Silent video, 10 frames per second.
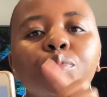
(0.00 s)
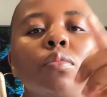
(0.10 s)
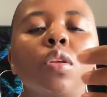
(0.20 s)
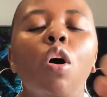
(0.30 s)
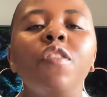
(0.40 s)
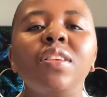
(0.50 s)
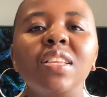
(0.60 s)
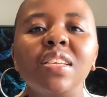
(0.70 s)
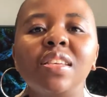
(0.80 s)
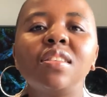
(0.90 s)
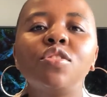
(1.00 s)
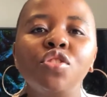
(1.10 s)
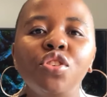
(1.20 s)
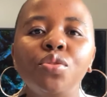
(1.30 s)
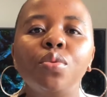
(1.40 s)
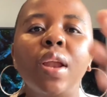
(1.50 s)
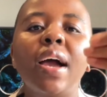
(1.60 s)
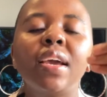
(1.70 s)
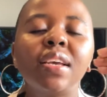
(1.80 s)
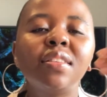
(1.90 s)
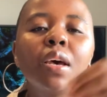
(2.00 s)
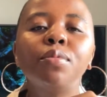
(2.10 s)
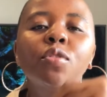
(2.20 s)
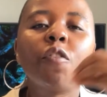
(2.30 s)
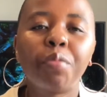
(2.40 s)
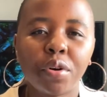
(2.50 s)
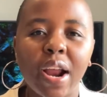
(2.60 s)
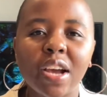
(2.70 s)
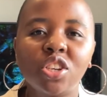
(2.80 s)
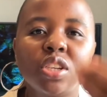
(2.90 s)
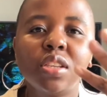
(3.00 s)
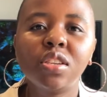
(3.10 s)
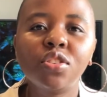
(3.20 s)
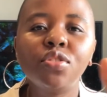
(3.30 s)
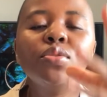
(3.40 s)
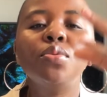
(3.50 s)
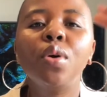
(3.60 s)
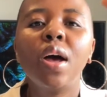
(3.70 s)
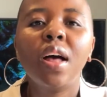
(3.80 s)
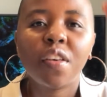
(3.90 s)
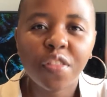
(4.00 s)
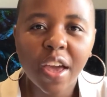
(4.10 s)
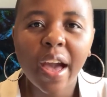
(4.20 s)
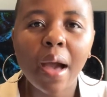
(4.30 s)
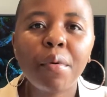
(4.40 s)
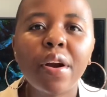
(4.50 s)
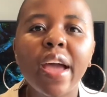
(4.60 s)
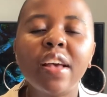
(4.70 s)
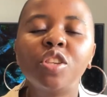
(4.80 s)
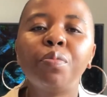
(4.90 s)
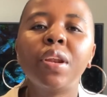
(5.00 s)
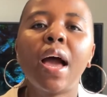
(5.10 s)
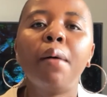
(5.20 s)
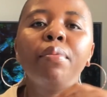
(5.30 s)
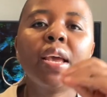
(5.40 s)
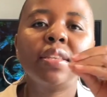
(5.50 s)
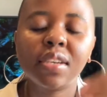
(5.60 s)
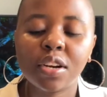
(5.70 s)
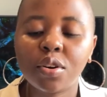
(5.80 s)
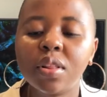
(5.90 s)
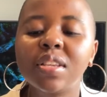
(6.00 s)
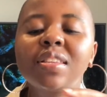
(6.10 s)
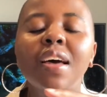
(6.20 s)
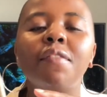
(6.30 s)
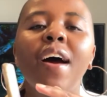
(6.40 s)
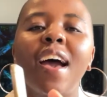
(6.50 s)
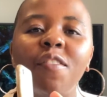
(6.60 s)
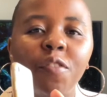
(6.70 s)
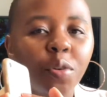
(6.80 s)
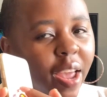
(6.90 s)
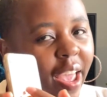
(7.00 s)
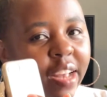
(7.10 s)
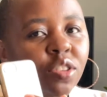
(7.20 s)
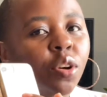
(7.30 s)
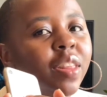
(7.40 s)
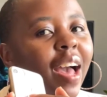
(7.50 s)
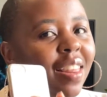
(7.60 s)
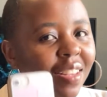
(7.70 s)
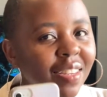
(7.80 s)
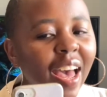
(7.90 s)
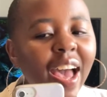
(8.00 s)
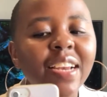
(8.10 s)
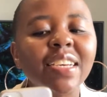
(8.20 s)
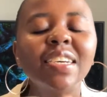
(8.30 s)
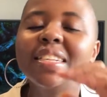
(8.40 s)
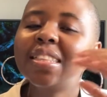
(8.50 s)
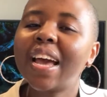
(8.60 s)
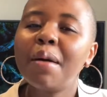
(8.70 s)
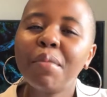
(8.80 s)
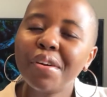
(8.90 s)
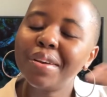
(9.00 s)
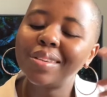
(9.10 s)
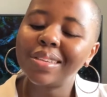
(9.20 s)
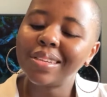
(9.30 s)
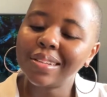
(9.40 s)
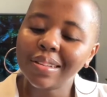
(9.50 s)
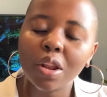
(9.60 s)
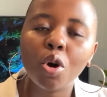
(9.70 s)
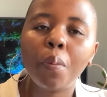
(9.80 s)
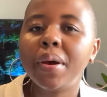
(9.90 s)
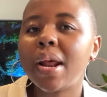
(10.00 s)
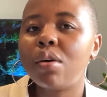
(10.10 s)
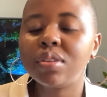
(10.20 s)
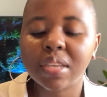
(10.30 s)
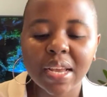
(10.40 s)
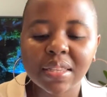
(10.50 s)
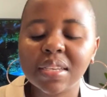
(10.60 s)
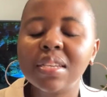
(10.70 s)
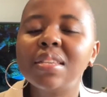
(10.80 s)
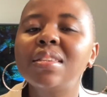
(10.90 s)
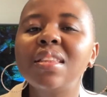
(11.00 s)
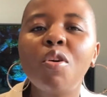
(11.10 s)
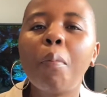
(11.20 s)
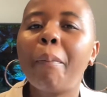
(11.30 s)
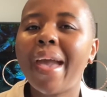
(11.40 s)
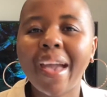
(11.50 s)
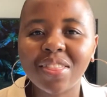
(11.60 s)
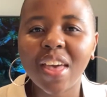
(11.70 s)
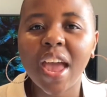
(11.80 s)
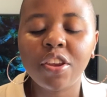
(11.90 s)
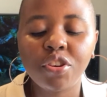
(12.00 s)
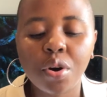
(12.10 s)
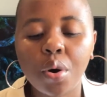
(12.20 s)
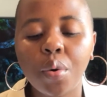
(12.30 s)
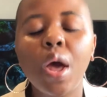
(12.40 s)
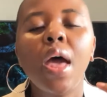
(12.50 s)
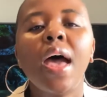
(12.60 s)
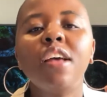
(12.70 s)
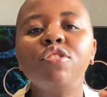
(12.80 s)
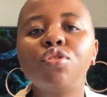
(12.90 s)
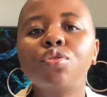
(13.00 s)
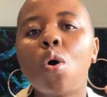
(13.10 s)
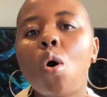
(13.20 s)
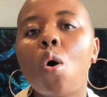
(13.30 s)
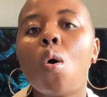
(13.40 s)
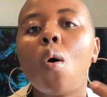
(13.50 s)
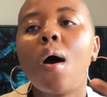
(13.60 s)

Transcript: obviously this is new, like in terms of production, this is new. The camera has been updated and all the stuff. iPhone 8 on the other side, the camera is still a little bit outdated, still back then, you know. And so